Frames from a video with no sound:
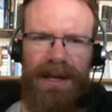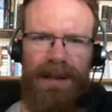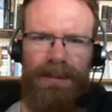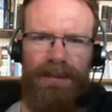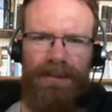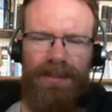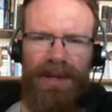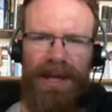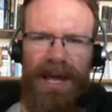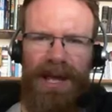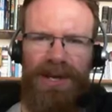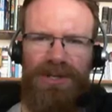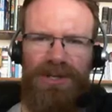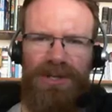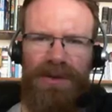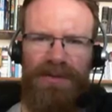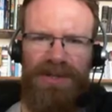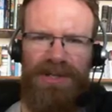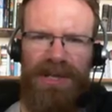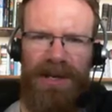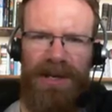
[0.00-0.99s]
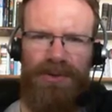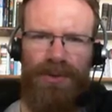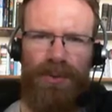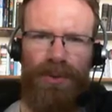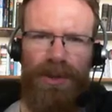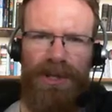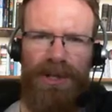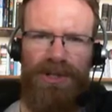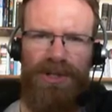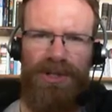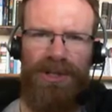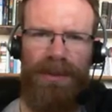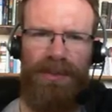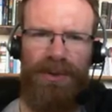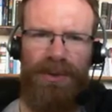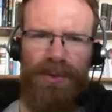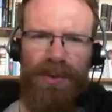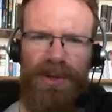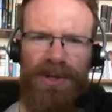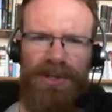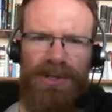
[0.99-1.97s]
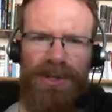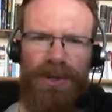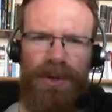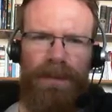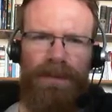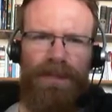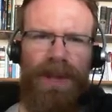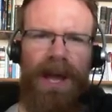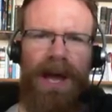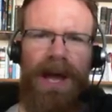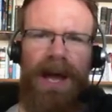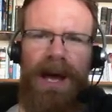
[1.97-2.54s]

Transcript: implication of a sexual relationship between the two,